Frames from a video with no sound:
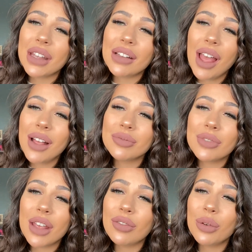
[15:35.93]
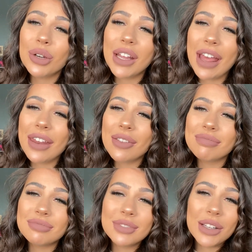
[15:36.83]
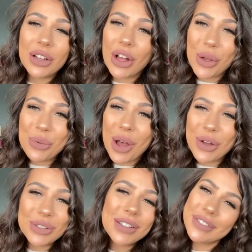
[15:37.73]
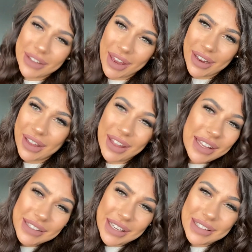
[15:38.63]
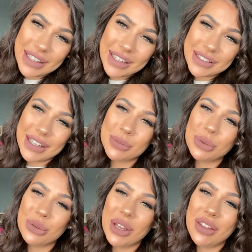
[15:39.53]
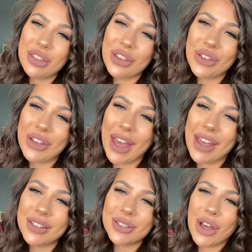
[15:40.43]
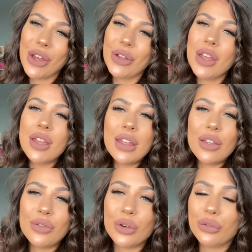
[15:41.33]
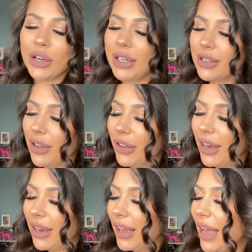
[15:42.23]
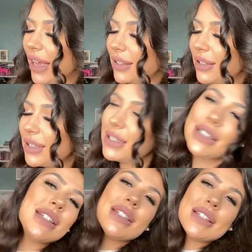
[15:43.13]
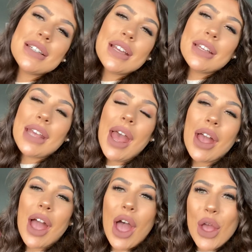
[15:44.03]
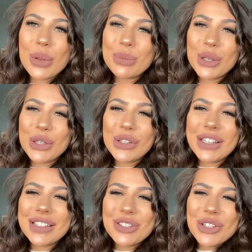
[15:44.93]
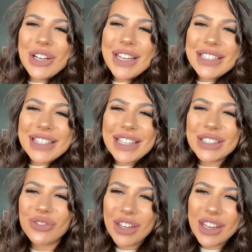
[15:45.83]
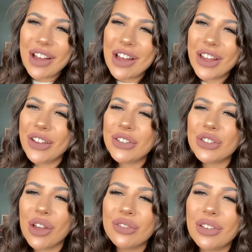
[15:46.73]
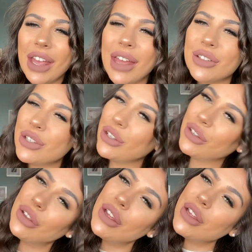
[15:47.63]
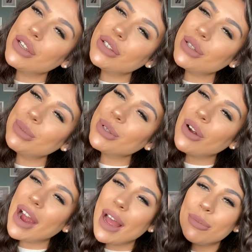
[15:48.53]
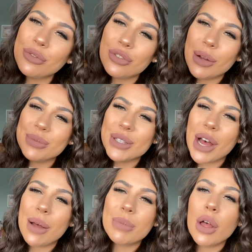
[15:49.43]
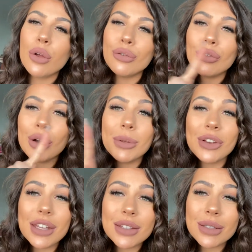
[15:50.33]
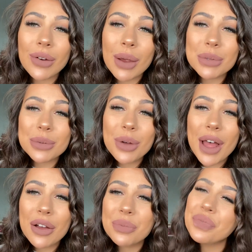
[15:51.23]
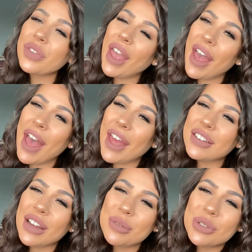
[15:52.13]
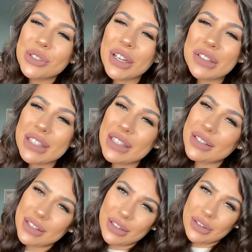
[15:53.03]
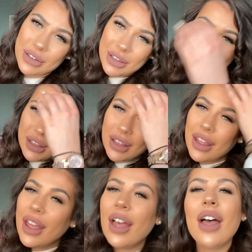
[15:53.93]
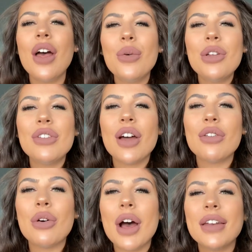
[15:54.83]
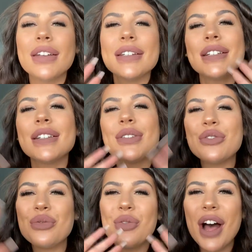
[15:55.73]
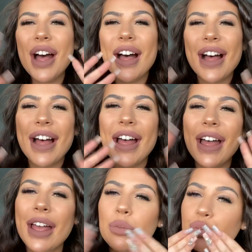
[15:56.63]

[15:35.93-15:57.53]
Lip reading: yeah, if you want to get it, go wild, get it. It's easily accessible in the UK, so feel free to go get it. And yeah, I hope you enjoyed this video. Don't forget to subscribe, thumbs up, follow me on Instagram as well, and I'm sure I'll see you soon with another one. Bye.